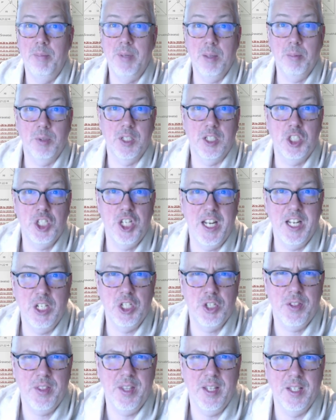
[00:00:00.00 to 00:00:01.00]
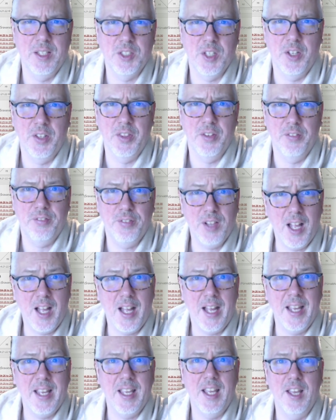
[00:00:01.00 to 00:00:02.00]
be able to change things on the
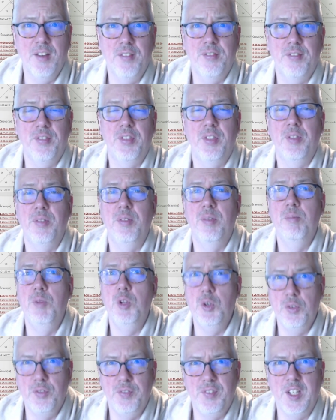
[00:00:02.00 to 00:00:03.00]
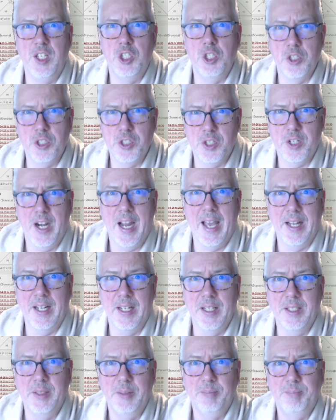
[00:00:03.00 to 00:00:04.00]
fly if new features are
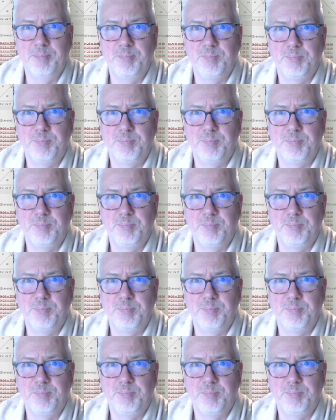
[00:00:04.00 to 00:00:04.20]
added.